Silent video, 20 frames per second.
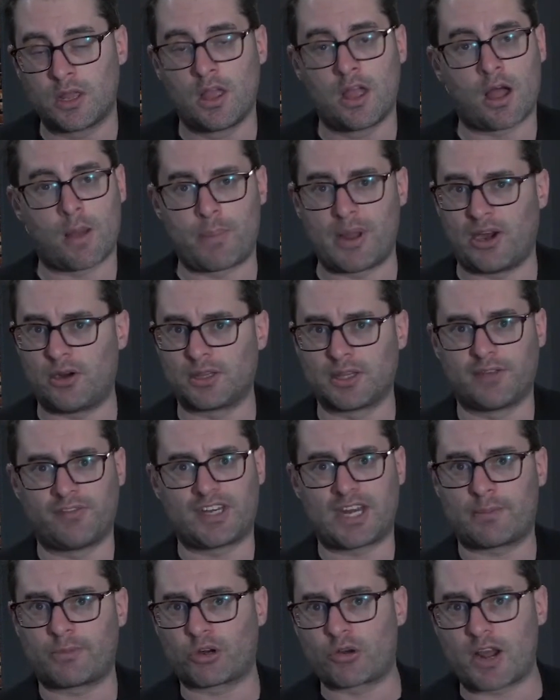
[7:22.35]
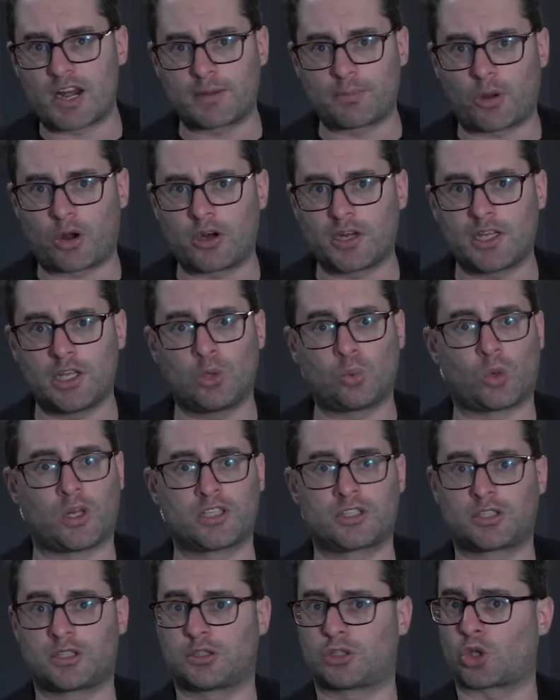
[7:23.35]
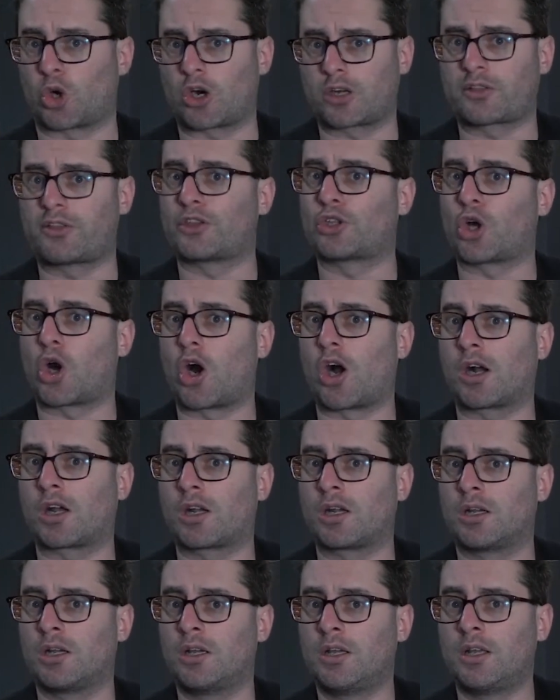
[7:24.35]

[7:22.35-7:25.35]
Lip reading: Apparently, the Democratic Party wants to talk the talk